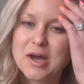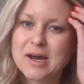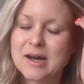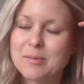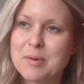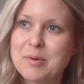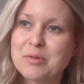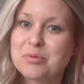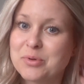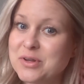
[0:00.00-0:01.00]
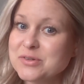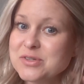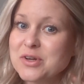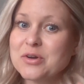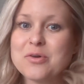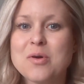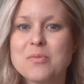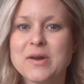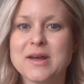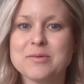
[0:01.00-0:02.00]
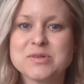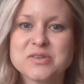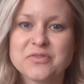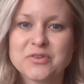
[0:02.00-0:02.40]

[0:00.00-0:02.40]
about 3 years ago when I was